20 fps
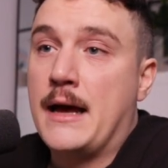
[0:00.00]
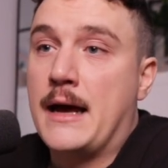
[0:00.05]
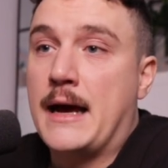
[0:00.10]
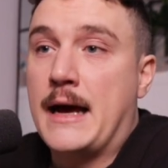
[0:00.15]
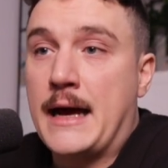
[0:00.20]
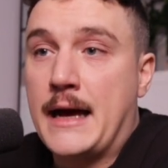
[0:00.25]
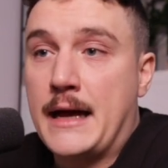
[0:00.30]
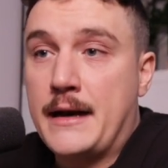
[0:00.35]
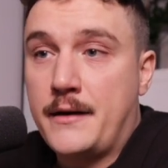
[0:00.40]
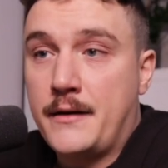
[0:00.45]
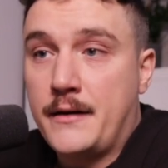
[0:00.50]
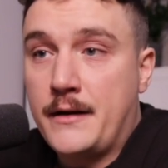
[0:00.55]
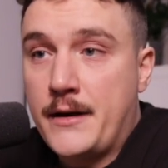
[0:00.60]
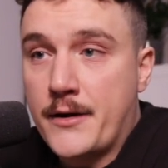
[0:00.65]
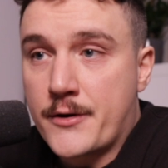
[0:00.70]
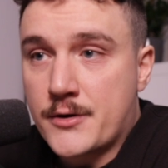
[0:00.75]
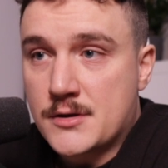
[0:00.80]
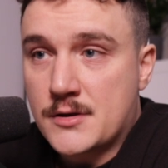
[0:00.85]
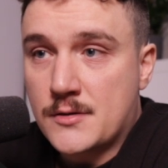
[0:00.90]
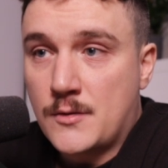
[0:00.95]
And
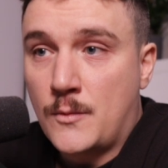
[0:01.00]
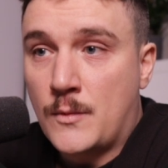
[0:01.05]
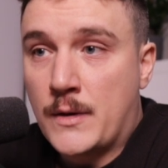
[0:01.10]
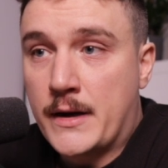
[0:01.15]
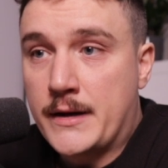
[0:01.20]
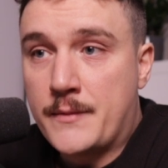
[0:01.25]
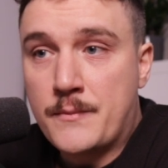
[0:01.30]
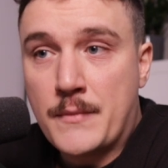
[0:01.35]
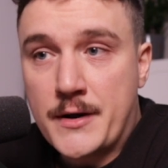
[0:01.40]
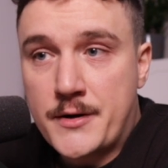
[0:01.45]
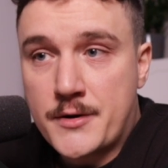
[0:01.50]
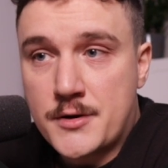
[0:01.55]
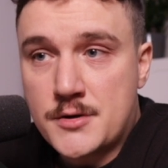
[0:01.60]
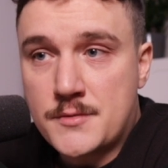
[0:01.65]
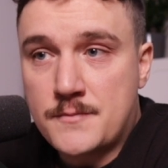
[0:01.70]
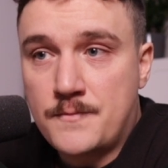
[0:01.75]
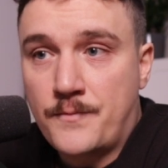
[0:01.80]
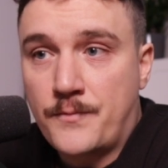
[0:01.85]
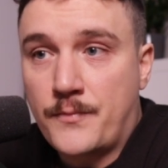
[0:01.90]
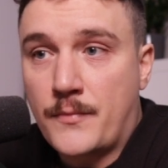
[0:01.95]
here's why it
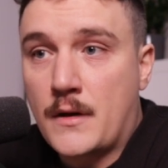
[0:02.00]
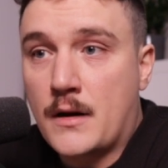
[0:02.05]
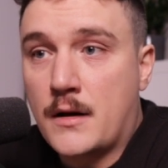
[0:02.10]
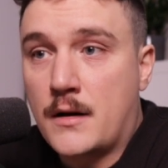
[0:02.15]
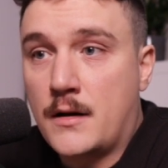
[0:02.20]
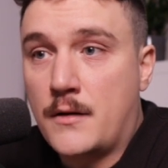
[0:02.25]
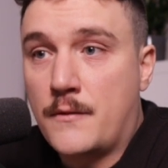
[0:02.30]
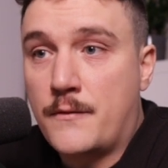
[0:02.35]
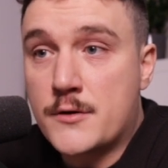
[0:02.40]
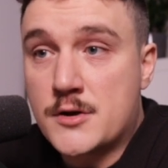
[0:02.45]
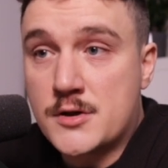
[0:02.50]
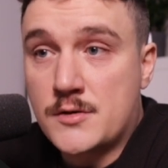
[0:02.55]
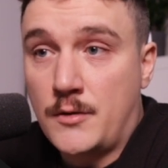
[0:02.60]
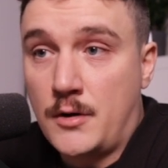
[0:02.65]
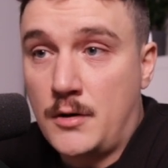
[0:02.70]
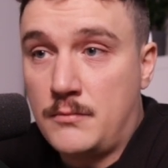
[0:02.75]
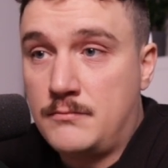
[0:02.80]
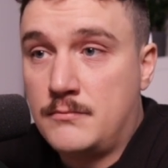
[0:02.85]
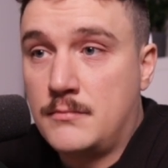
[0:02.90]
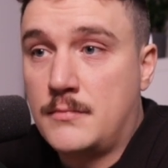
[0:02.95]
matters. First of
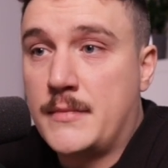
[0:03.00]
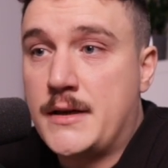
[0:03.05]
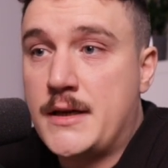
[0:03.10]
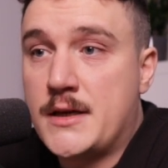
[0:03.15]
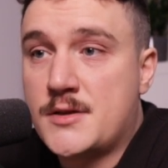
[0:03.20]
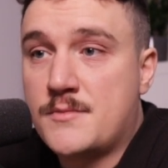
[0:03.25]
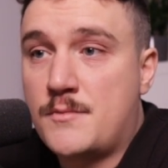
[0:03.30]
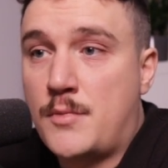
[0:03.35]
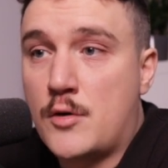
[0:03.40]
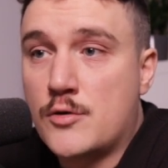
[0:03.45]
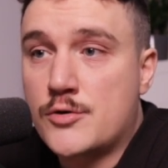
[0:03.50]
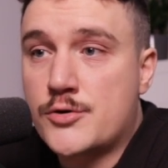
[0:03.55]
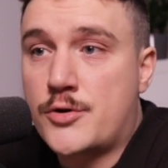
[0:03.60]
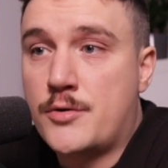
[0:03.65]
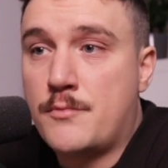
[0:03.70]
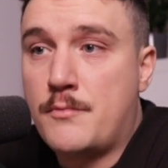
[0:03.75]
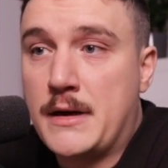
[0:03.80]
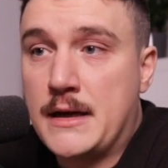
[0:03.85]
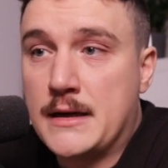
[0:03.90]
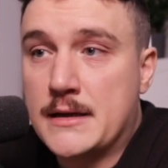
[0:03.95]
all, exposure
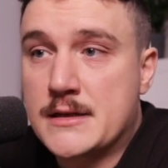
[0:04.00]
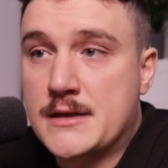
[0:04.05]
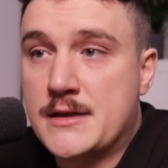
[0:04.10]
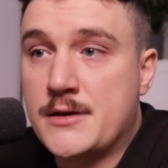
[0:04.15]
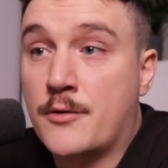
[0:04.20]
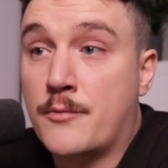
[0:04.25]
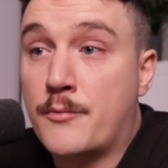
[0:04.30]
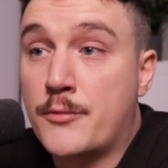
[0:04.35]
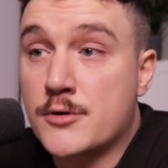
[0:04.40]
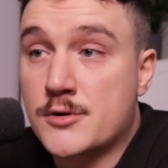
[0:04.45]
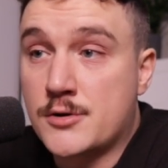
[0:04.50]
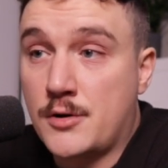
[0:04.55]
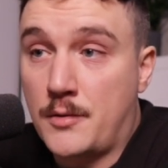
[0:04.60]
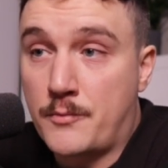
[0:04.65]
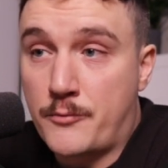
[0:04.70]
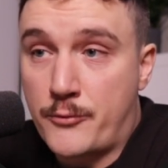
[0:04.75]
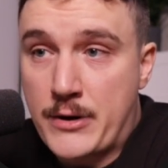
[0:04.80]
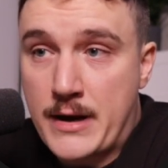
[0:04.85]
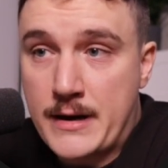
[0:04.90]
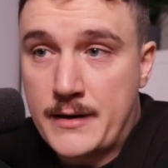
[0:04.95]
builds your personal
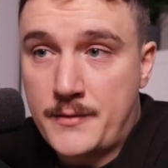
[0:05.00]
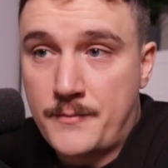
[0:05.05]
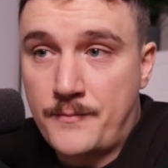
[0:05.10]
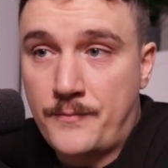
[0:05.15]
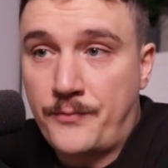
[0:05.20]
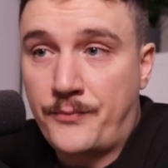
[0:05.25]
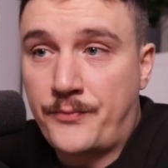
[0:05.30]
brand.